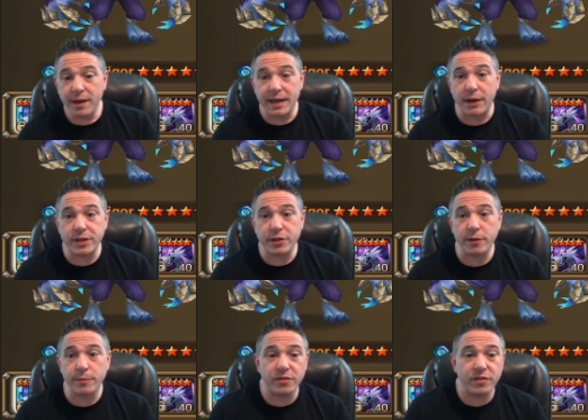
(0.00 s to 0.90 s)
Now, in
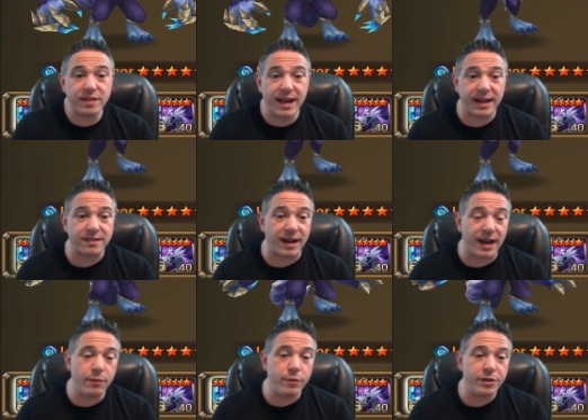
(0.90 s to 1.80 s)
terms of stats,
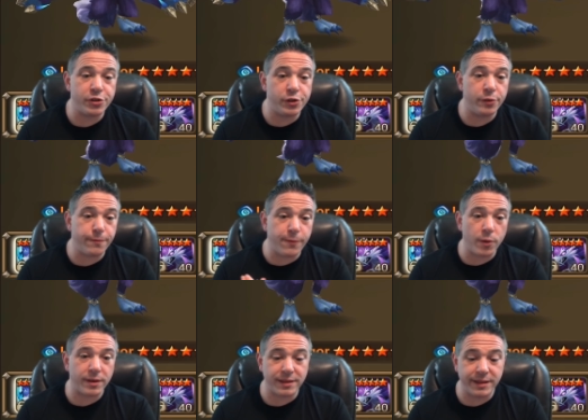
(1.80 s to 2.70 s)
I would shoot
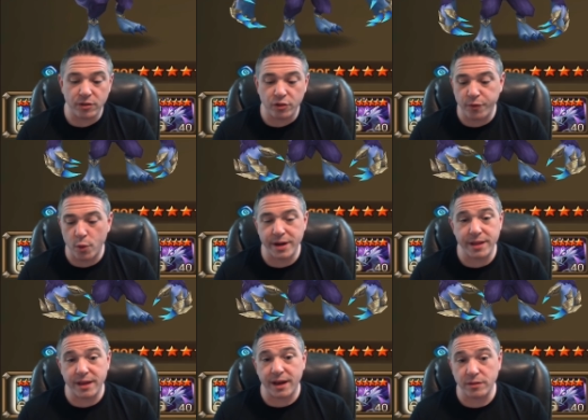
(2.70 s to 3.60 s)
for at least
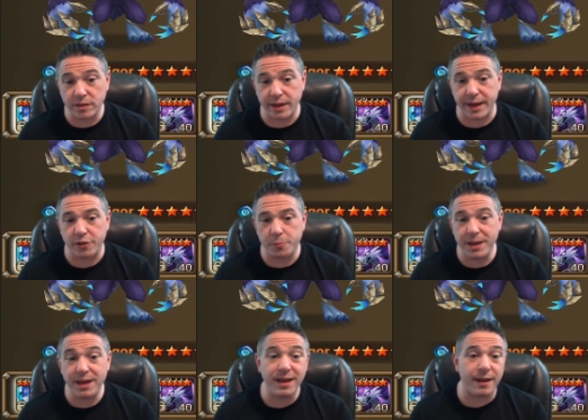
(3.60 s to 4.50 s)
40,000
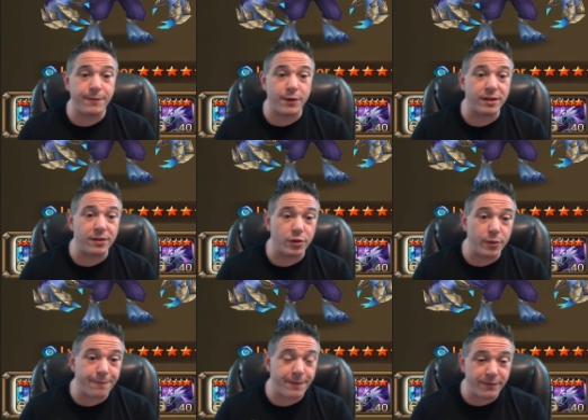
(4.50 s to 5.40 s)
HP. If you could do
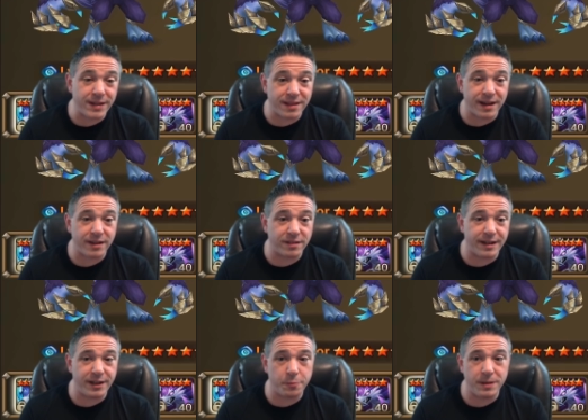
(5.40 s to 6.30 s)
a 50,000
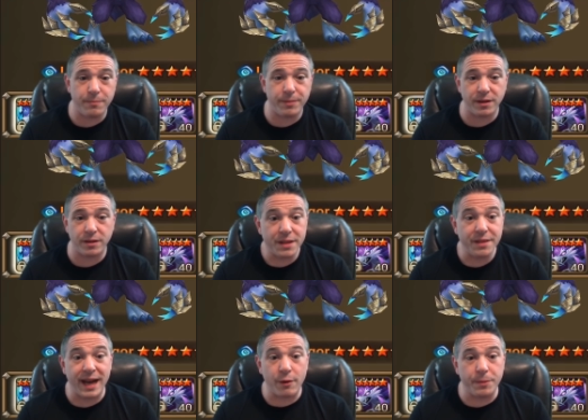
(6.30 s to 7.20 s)
HP build,
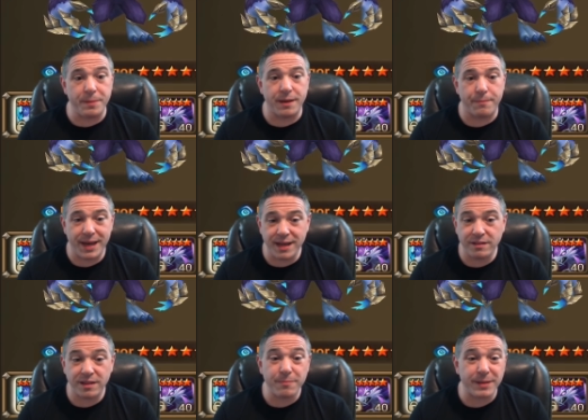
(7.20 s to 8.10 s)
that would be
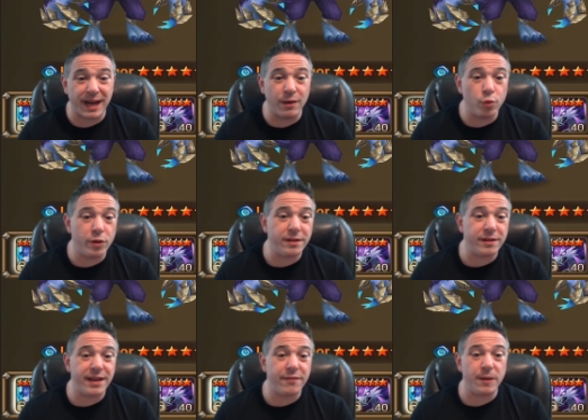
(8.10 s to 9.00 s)
amazing, but I
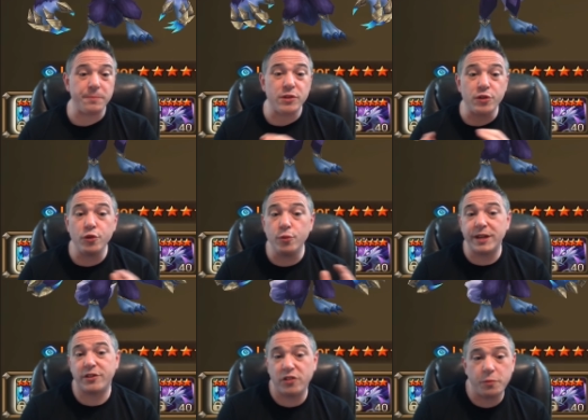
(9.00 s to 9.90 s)
wouldn't give up too
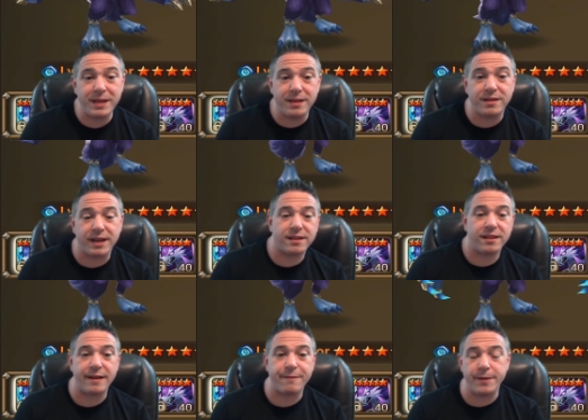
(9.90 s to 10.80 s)
much speed to get to
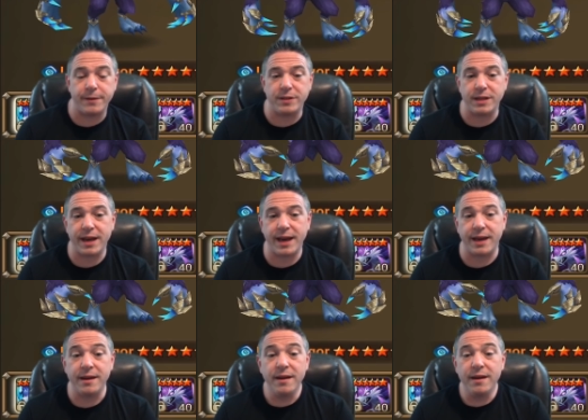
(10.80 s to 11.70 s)
that 50k.